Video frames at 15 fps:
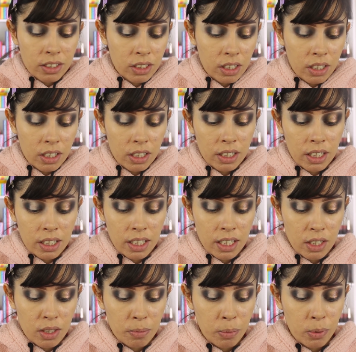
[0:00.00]
Sorry, not the
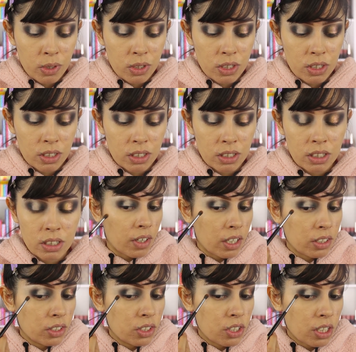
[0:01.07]
inner portions.
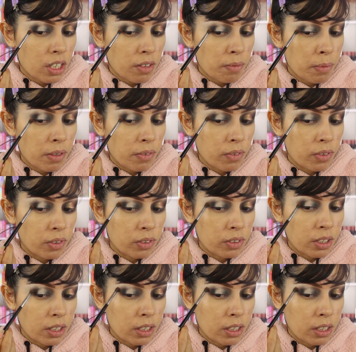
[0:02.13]
Forgot to shut off my phone.